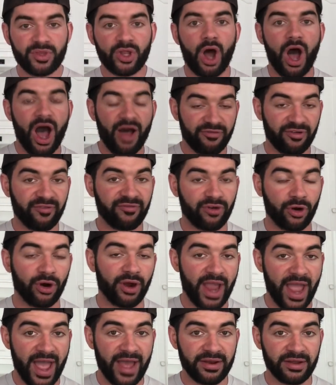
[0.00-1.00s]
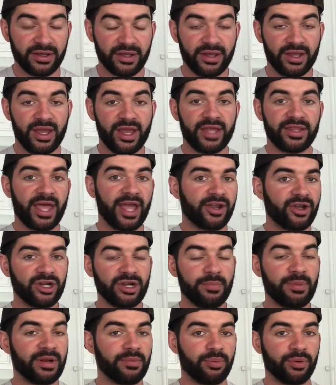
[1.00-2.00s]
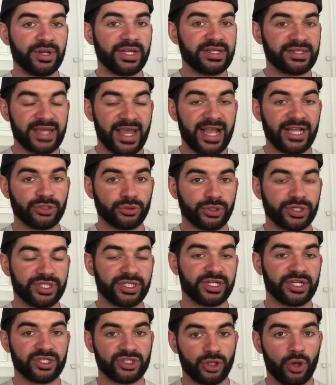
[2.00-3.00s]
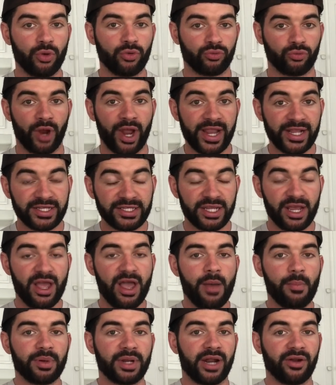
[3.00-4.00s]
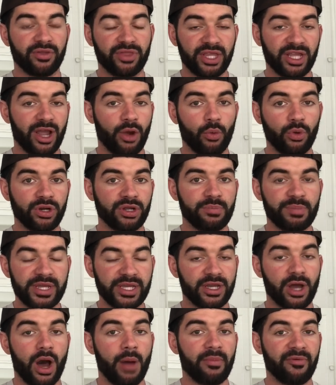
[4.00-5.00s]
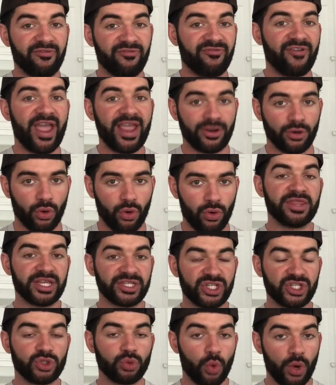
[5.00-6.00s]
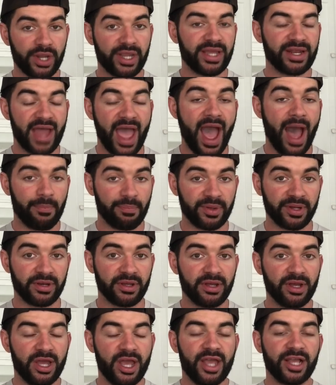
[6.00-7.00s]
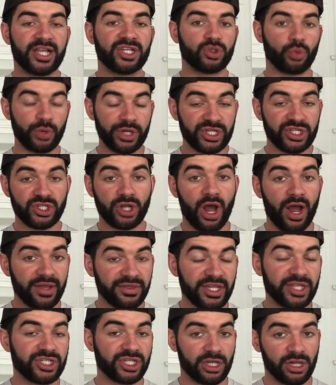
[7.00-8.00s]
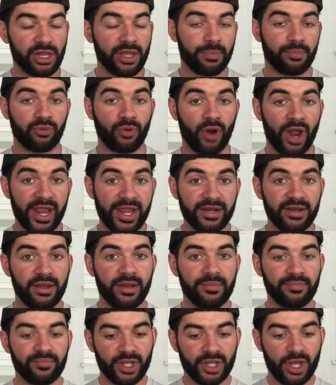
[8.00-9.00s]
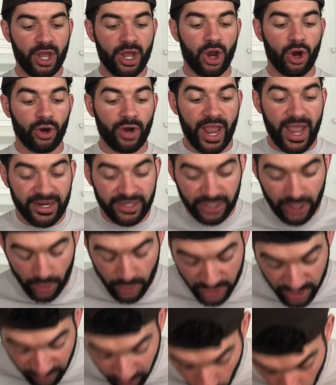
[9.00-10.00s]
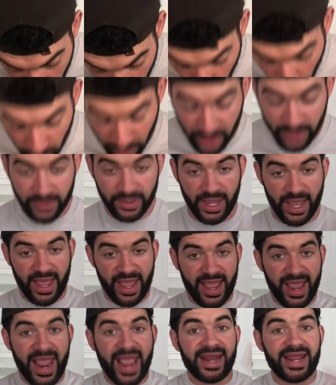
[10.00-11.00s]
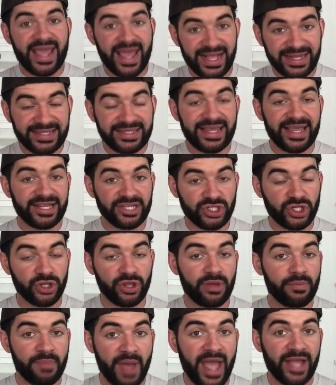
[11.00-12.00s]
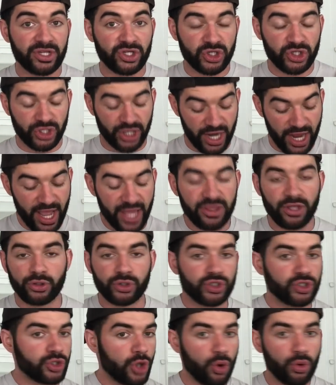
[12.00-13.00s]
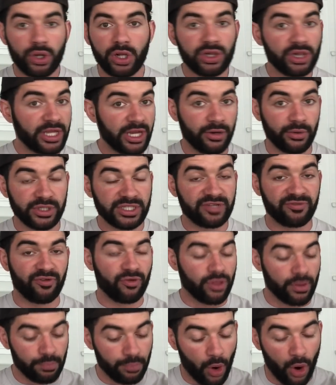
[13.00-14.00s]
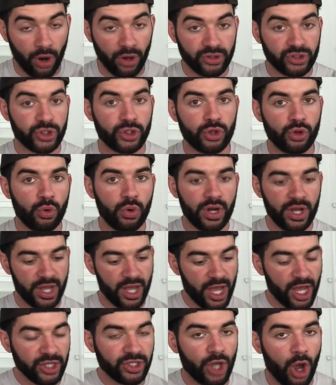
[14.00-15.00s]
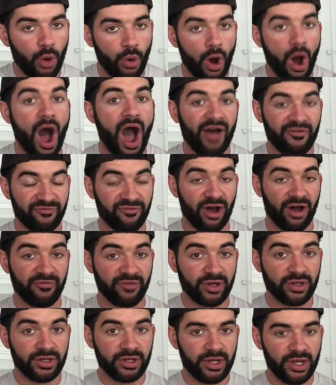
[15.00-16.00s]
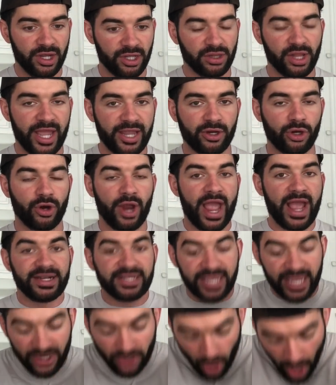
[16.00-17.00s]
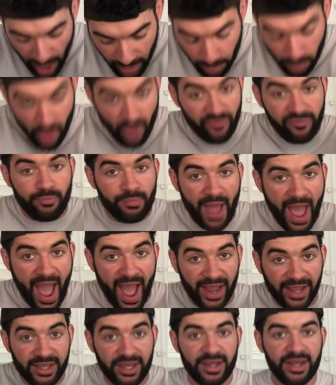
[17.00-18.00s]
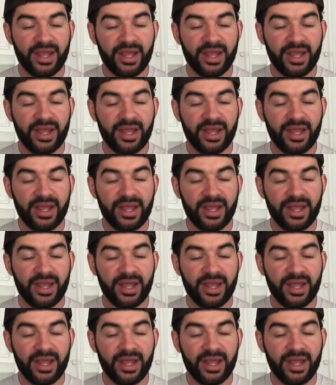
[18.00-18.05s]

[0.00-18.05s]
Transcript: off of her head. That could have been pretty dangerous in its own right, but I don't think it would have become fatal. This is what can happen. Because we saw in this clip, right? Her head goes forward, it hits into the bench. There's no clearance for the bar to go off of. Like her head cannot move back